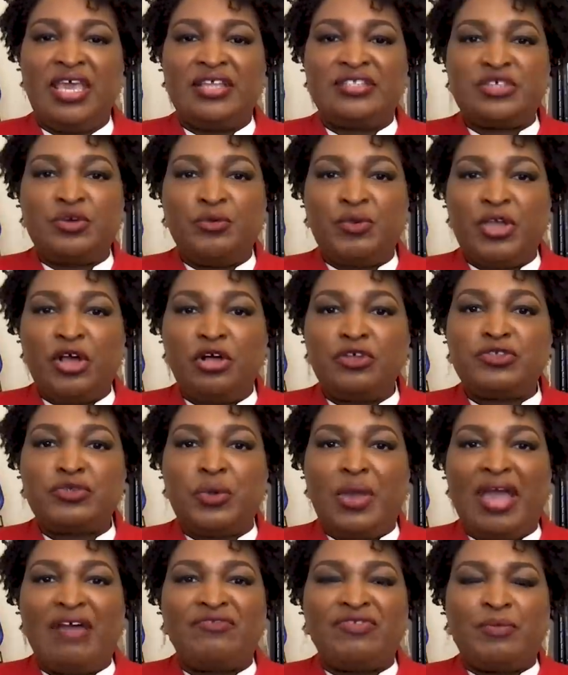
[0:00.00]
And so we
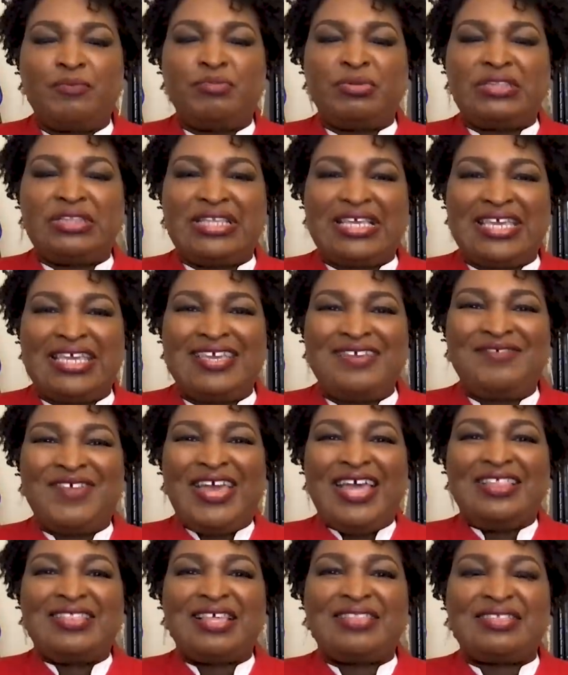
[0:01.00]
also have to
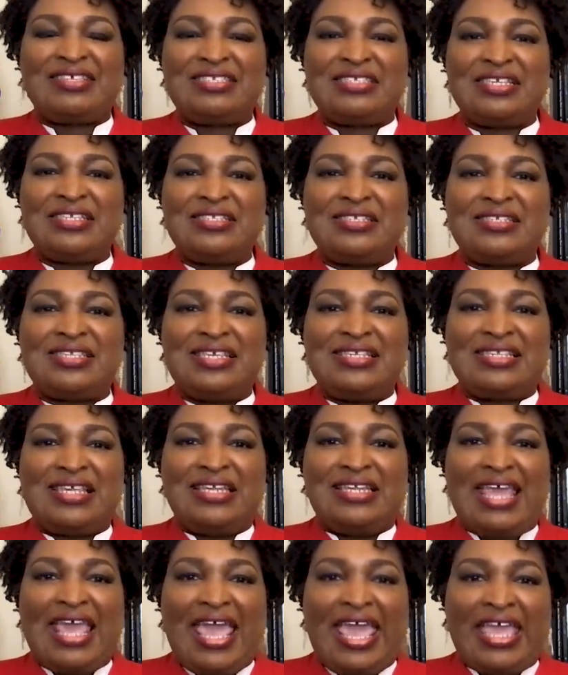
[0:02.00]
believe that the census is
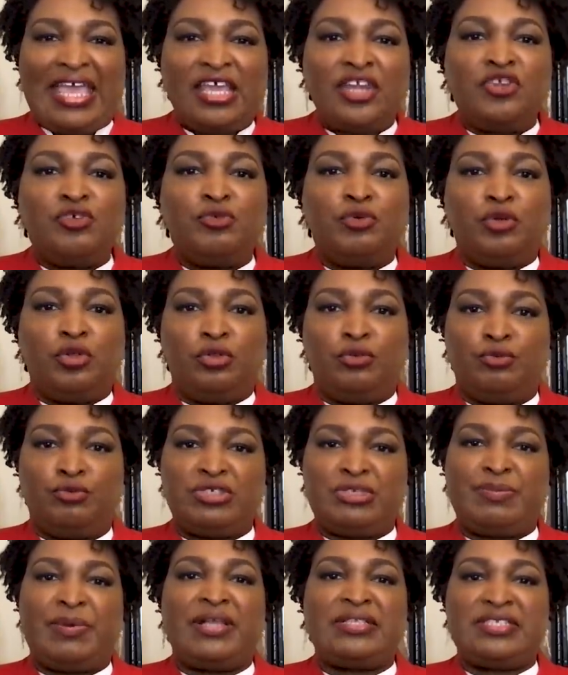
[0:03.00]
an annual
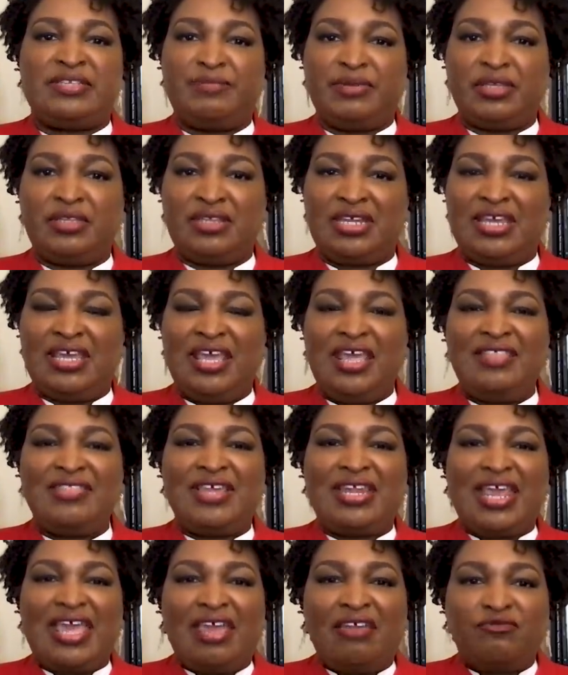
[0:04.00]
responsibility,
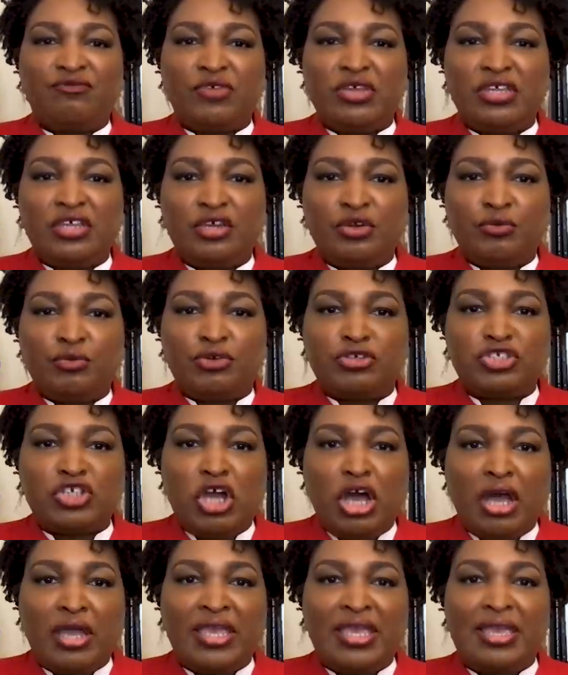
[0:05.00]
that every year we're
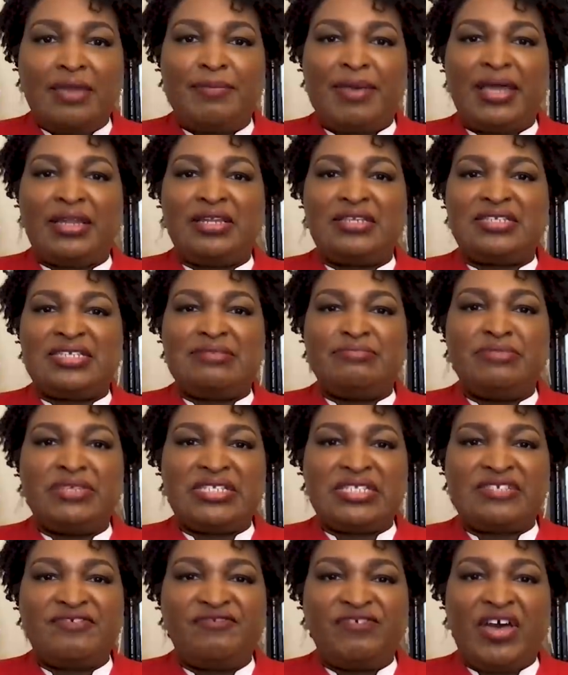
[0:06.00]
talking about it,
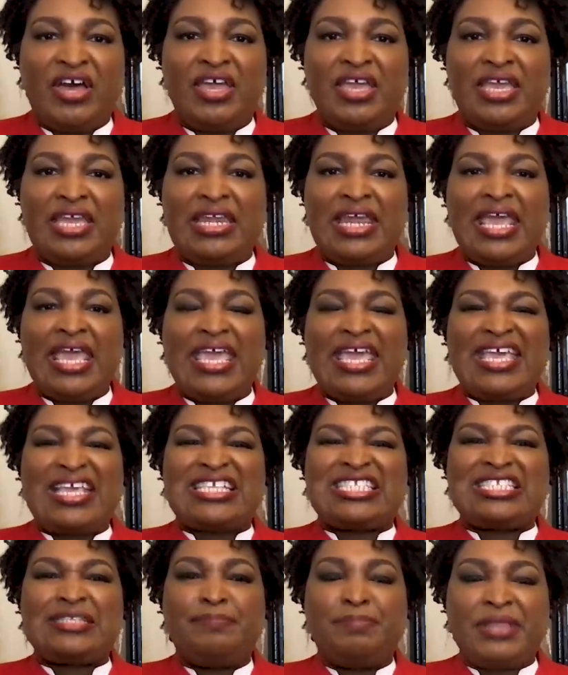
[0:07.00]
demystifying it,
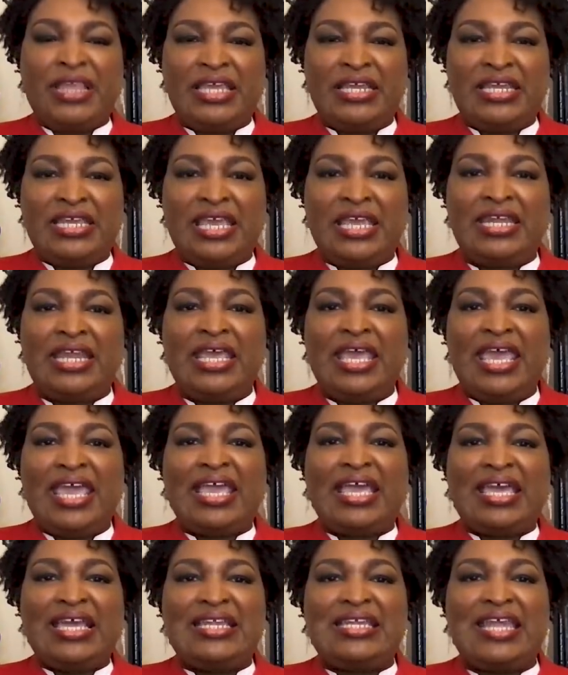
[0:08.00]
explaining it,
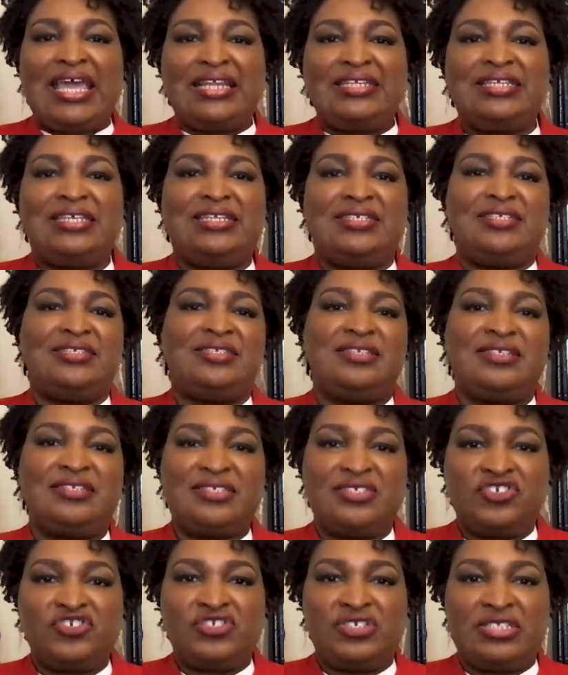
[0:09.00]
and connecting it to the
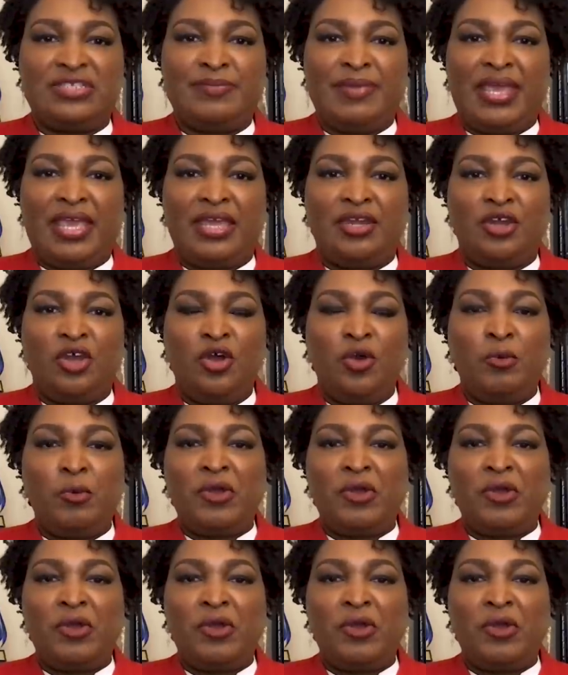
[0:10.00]
decisions made.